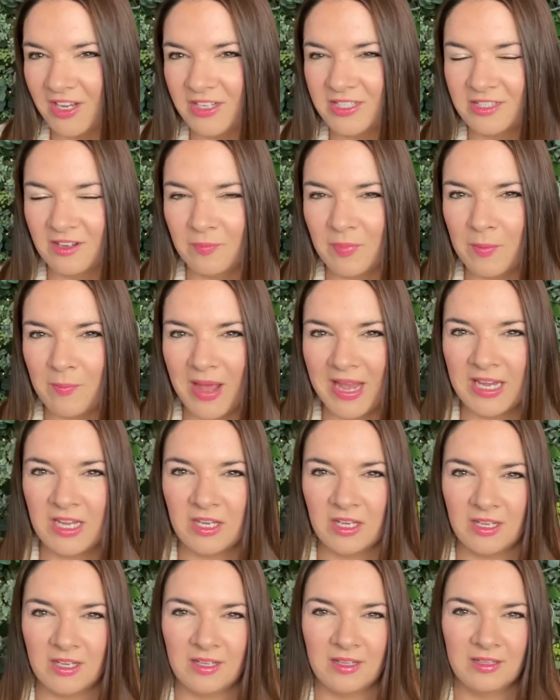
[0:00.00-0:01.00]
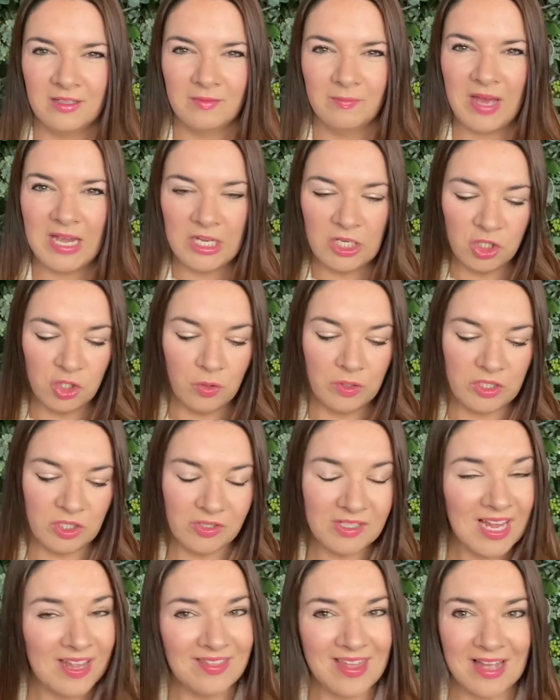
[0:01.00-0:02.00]
So I've been making making sure I do
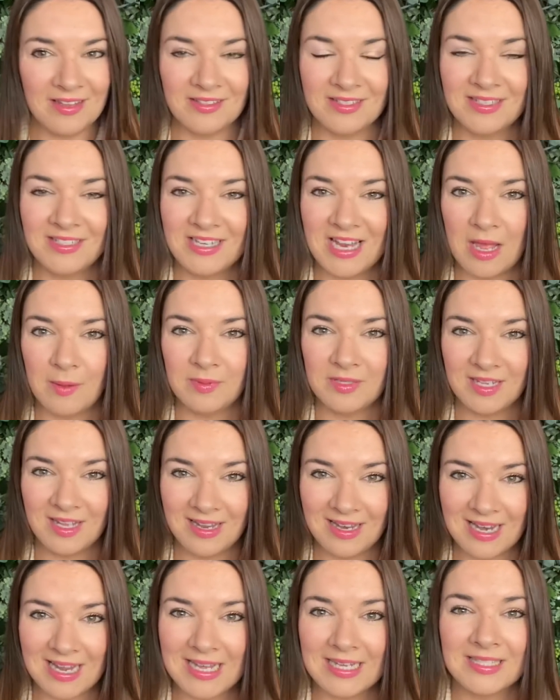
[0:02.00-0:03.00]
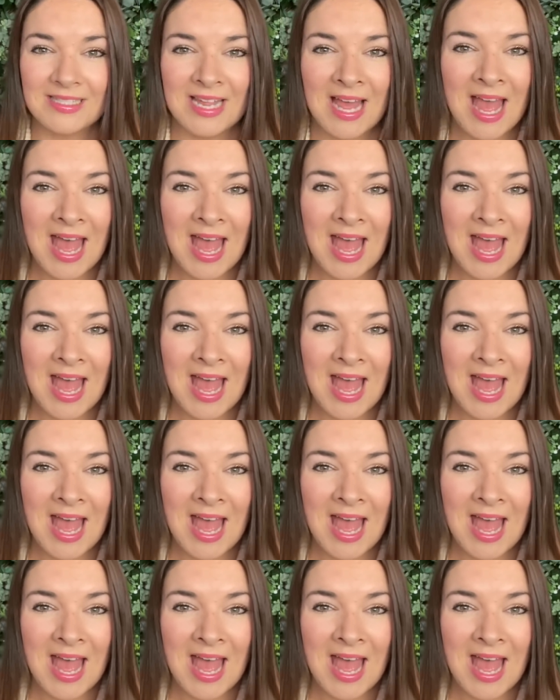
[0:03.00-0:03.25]
10,000 steps at least